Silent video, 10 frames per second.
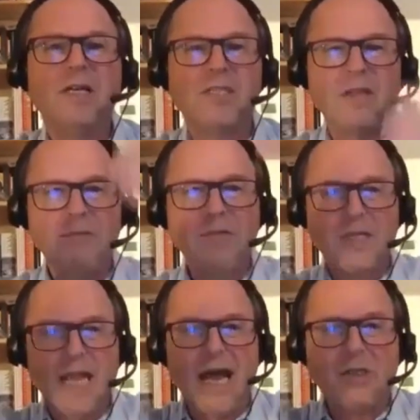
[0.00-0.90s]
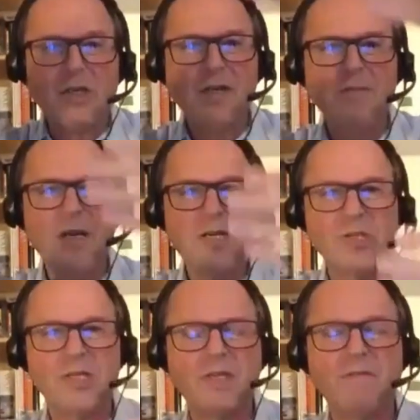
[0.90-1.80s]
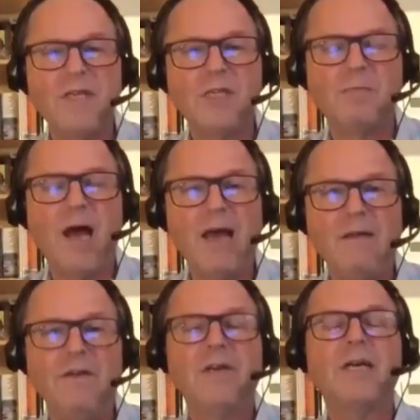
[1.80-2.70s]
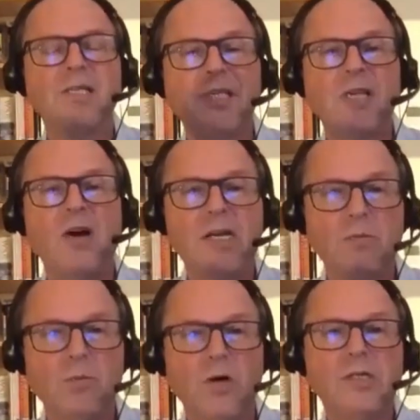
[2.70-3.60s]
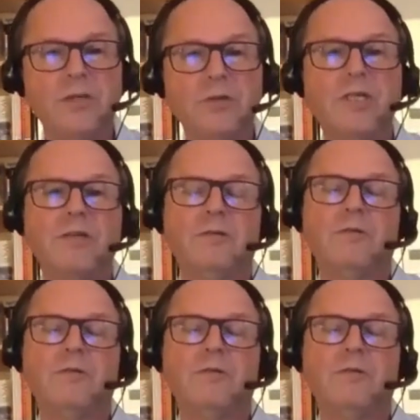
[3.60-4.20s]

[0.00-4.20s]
So there was a natural emergence of this behavior, sign what you do.